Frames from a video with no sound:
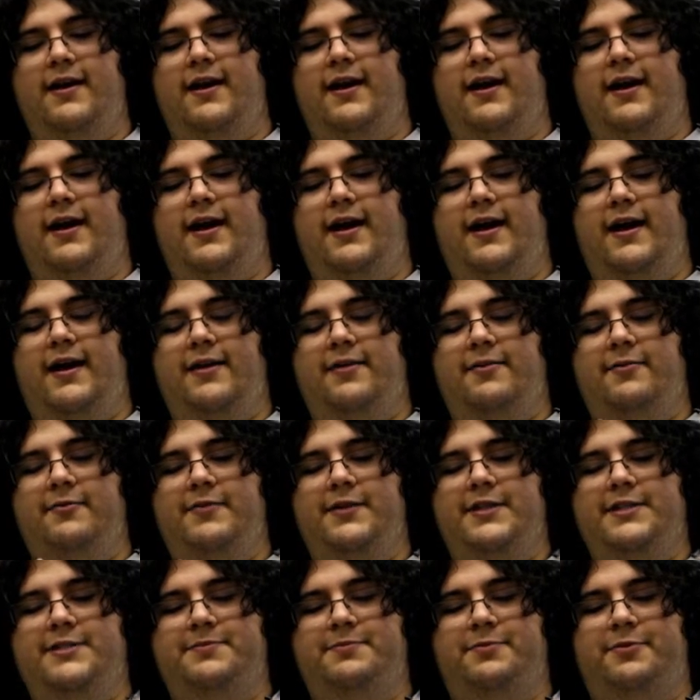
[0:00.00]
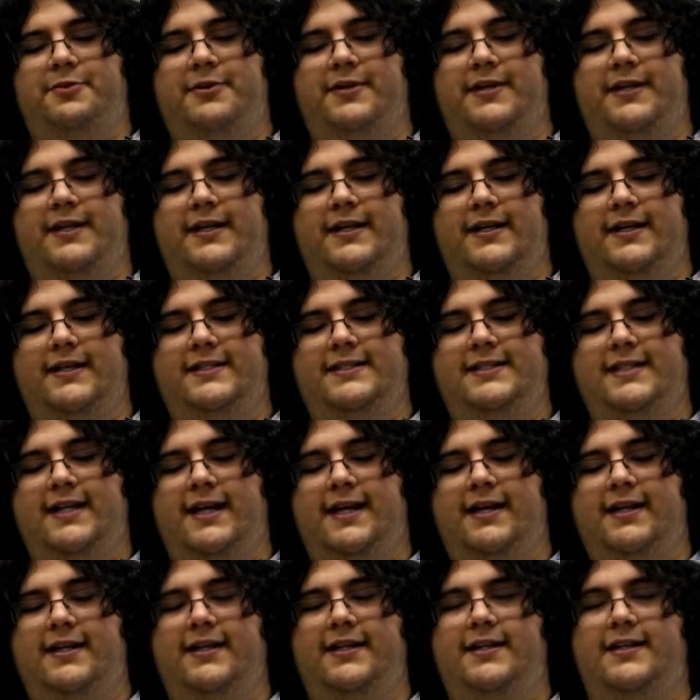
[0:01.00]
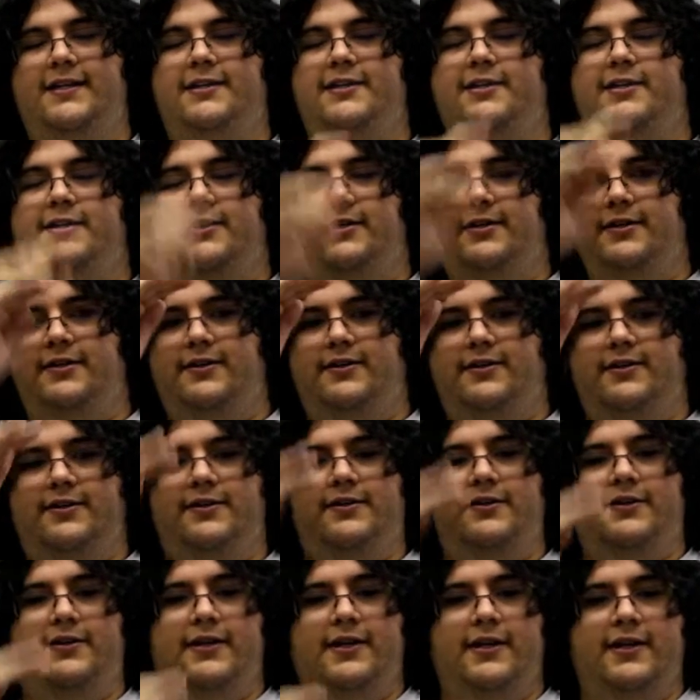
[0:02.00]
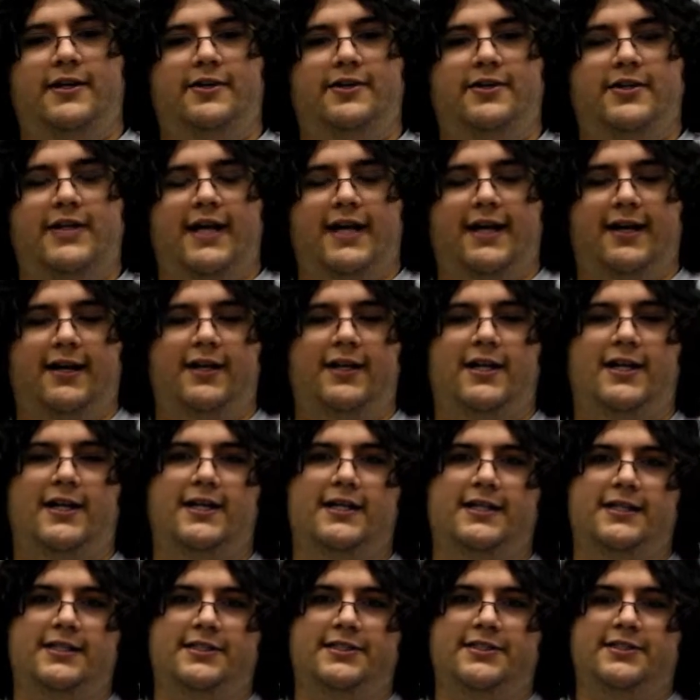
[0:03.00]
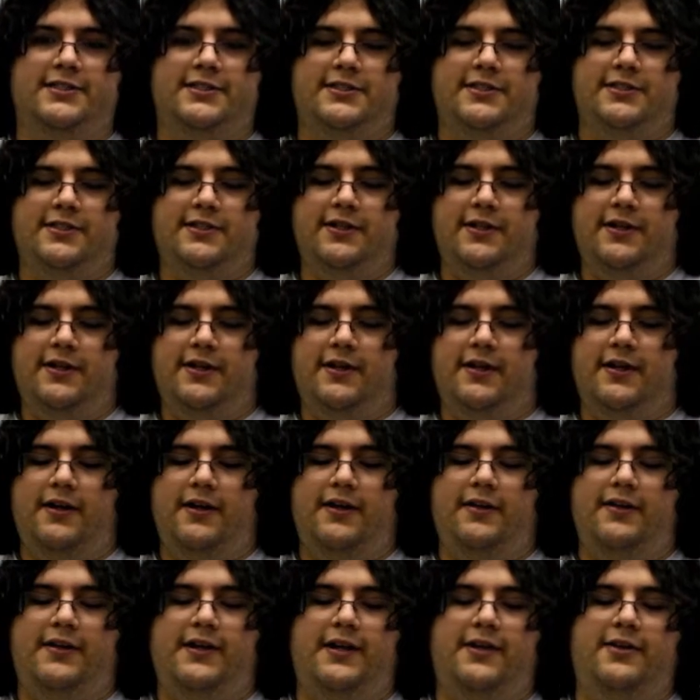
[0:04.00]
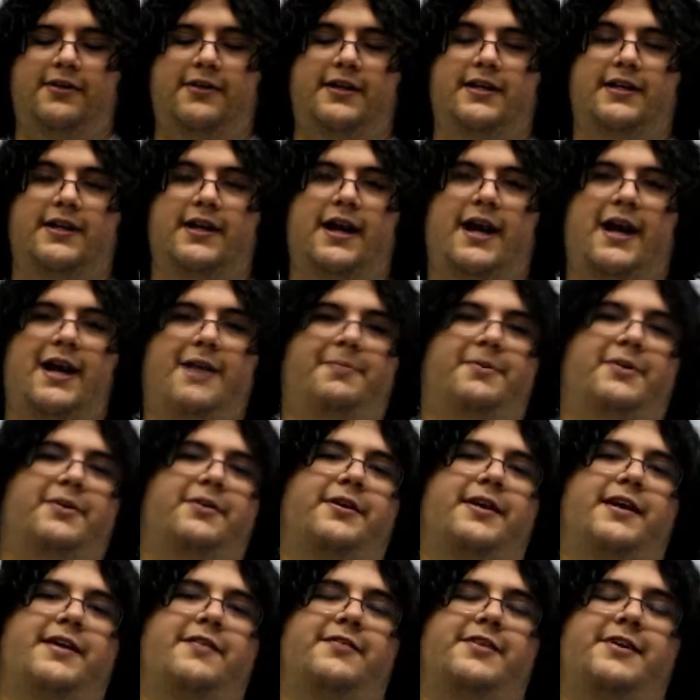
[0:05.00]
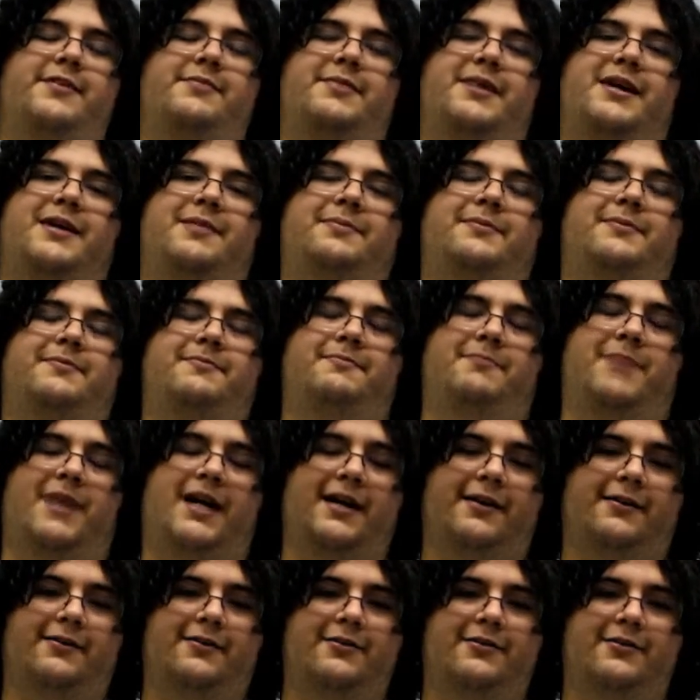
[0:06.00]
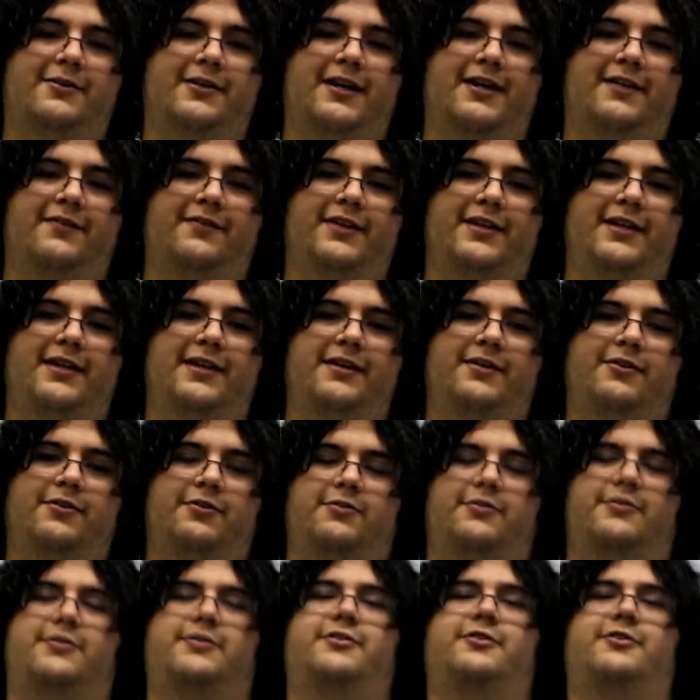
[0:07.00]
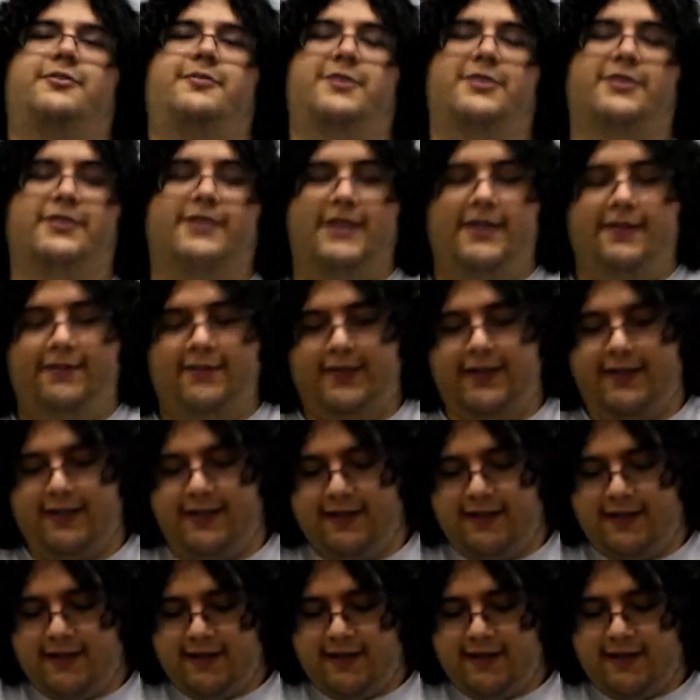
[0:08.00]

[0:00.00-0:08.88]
at which point exactly in your data logs that you hit hypergravity, microgravity, or normal gravity.